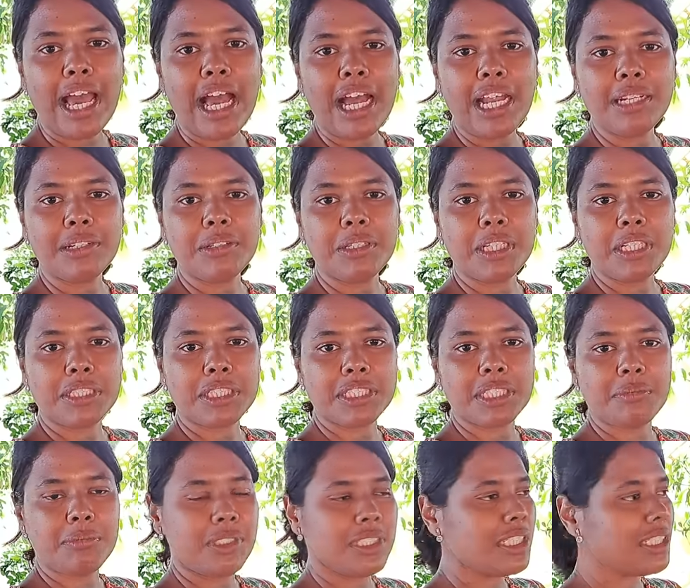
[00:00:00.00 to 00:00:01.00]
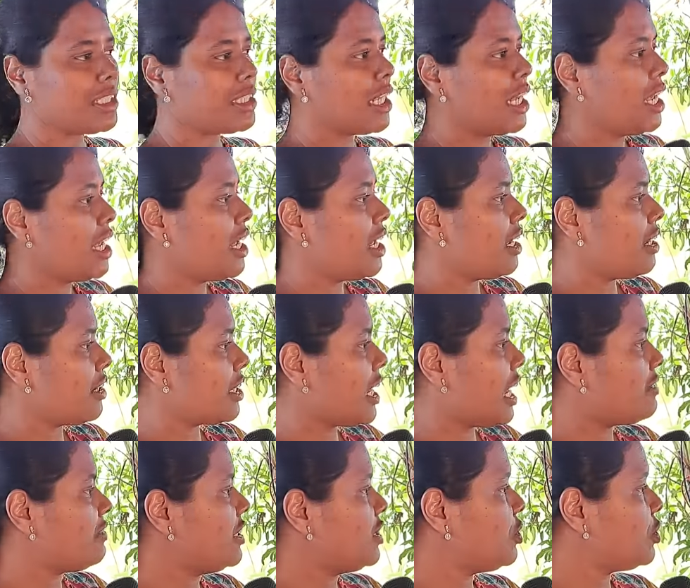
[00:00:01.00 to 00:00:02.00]
heart the scriptures
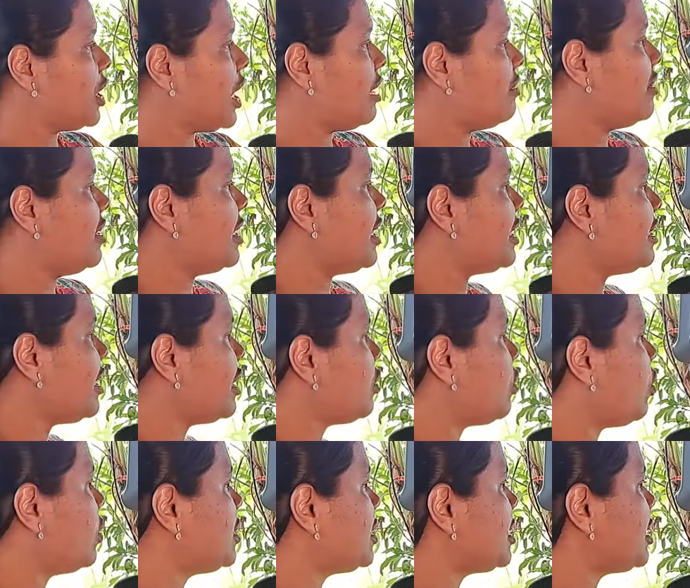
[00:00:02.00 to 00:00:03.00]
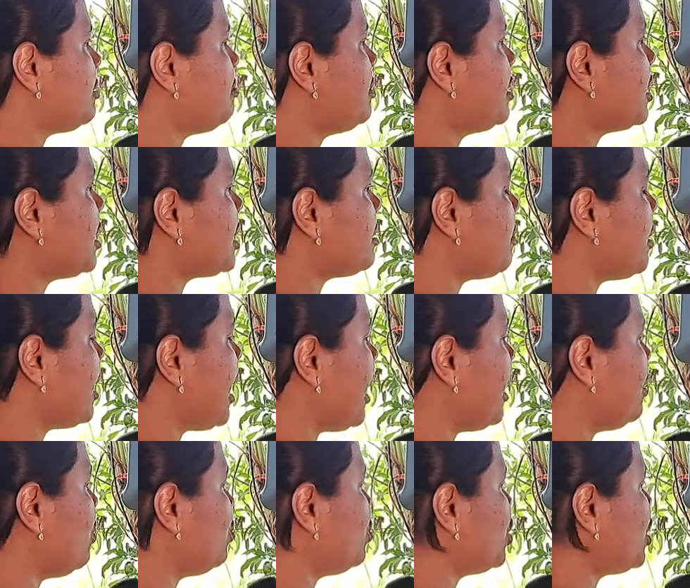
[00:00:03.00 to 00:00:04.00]
cover to cover and they quote scriptures, but I
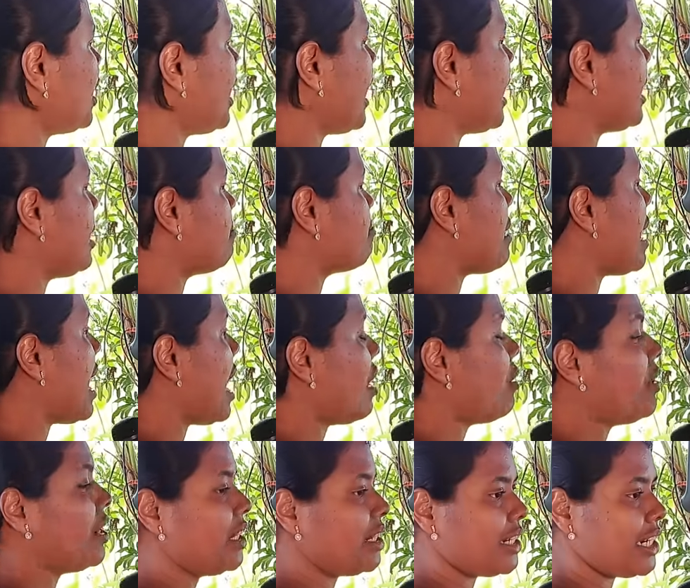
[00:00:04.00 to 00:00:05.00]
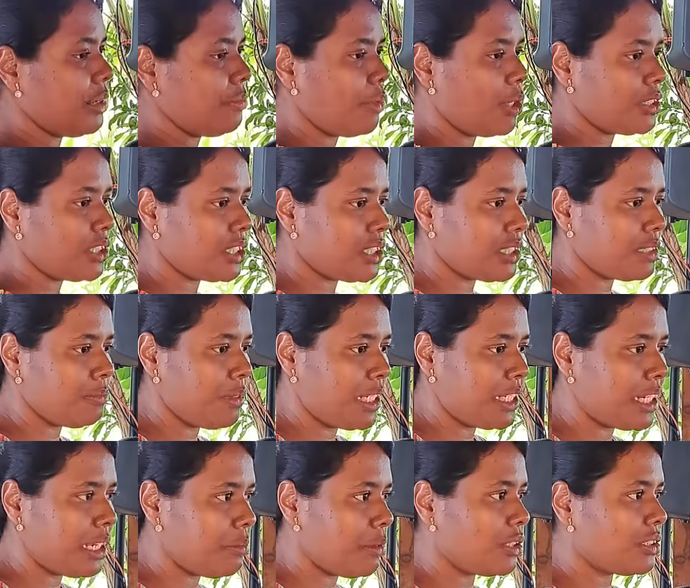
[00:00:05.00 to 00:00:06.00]
don't see any power demonst- being
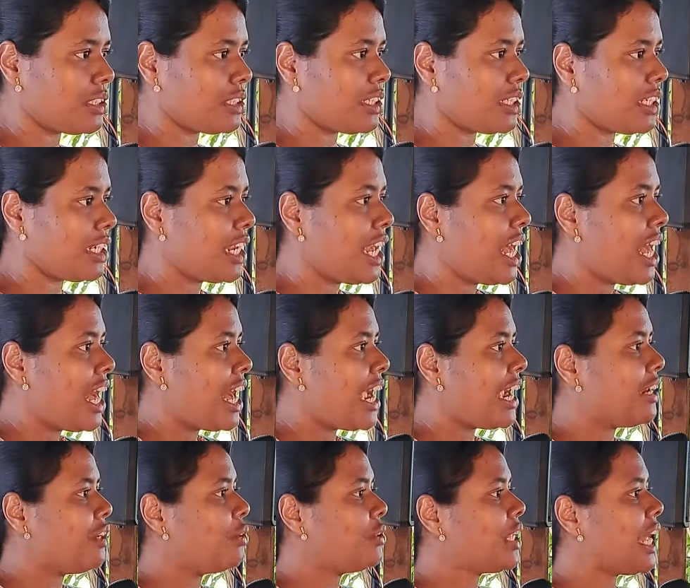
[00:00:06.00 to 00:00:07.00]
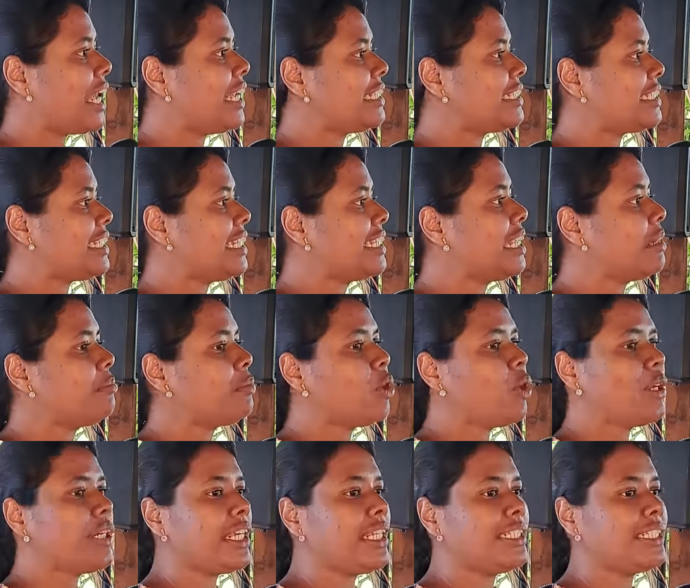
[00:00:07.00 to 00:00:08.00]
demonstrated. I don't. I see them
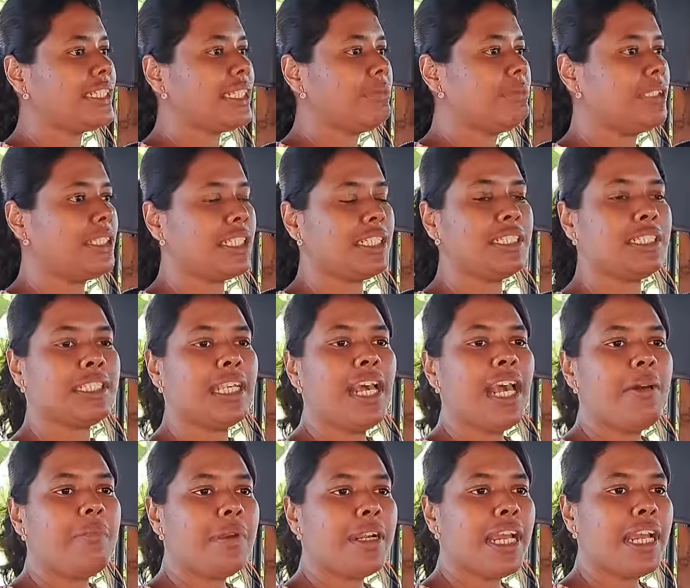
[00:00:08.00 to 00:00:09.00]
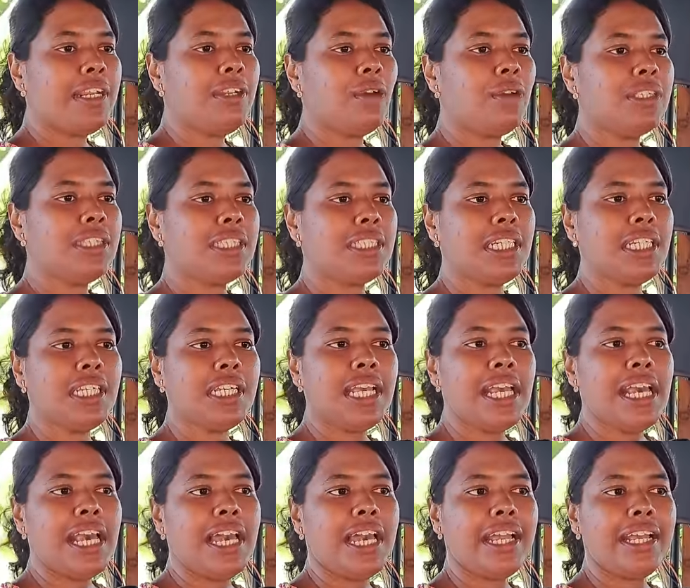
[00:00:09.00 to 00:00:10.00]
quoting scriptures, but I don't see
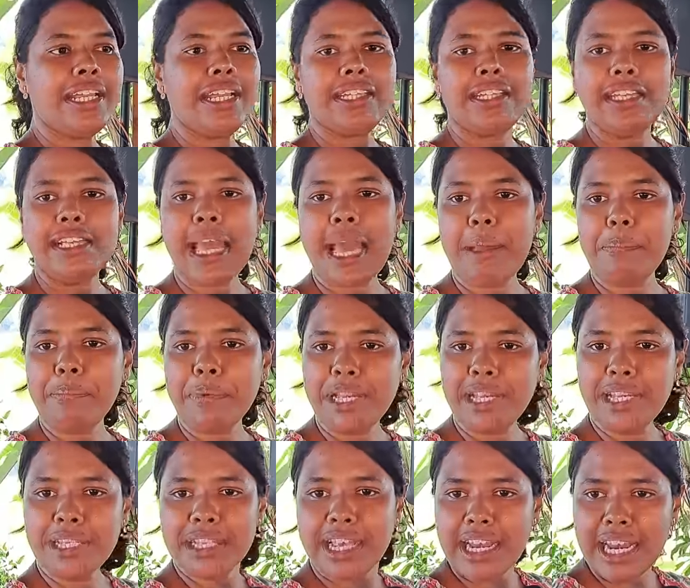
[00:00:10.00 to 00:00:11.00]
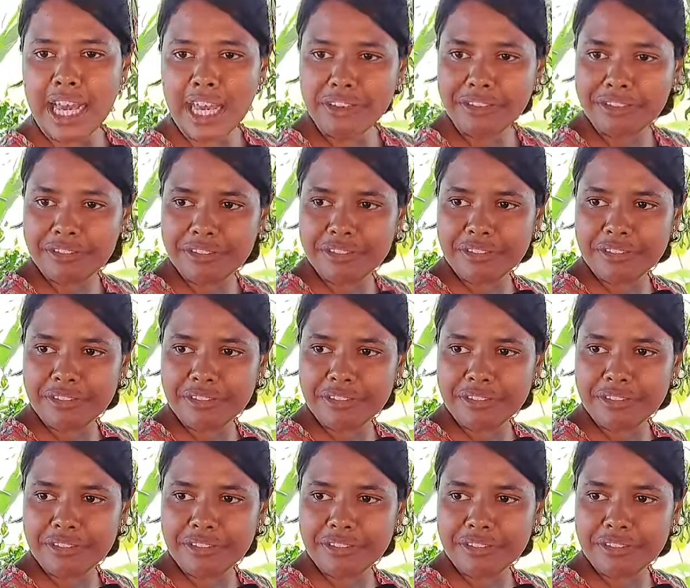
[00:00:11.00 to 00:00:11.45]
anything happening in their life.